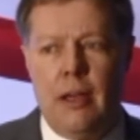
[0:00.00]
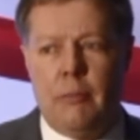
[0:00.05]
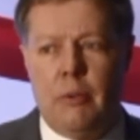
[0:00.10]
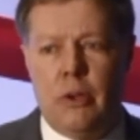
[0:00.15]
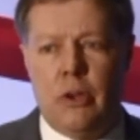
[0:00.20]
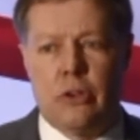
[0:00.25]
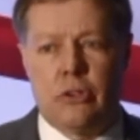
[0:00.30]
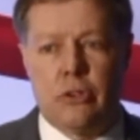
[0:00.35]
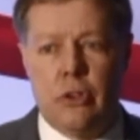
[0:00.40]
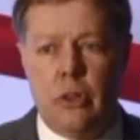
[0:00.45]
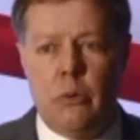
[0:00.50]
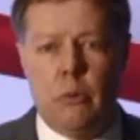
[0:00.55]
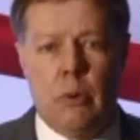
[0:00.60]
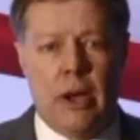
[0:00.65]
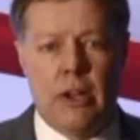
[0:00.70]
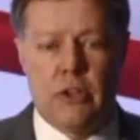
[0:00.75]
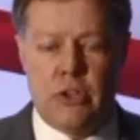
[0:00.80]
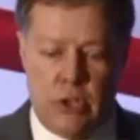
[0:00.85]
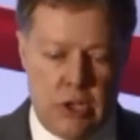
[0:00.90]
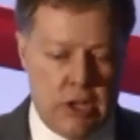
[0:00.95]
Because
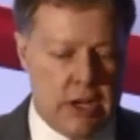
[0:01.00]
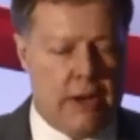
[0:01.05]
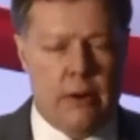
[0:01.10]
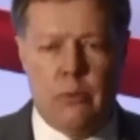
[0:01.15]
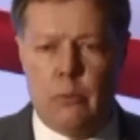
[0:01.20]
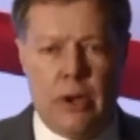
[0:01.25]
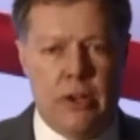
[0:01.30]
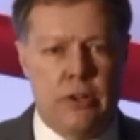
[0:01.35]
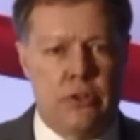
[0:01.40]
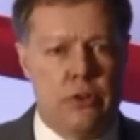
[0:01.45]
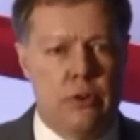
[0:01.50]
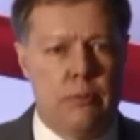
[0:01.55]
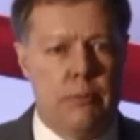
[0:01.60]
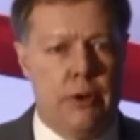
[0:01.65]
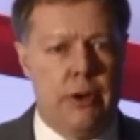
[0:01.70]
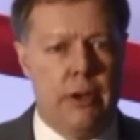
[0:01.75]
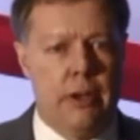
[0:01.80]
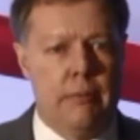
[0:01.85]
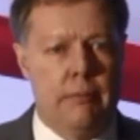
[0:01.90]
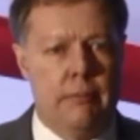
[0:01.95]
otherwise you can waste your
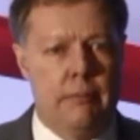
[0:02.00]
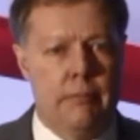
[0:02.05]
money.